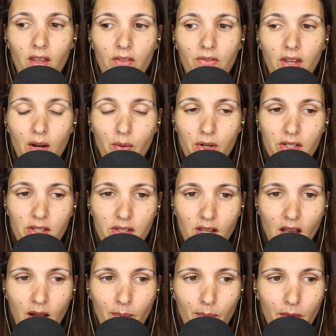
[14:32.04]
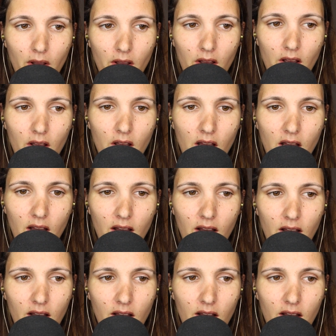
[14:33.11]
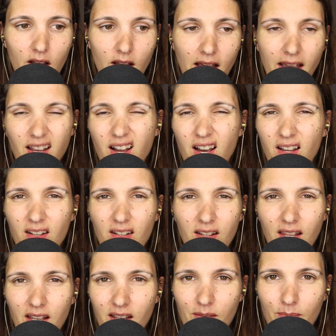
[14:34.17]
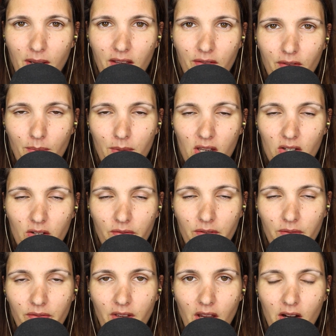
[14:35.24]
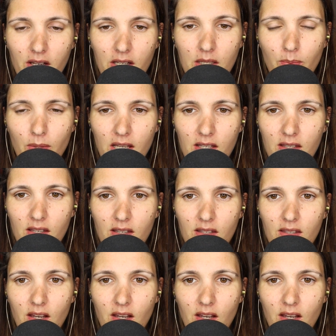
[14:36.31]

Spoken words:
there were some, I got my information from various places.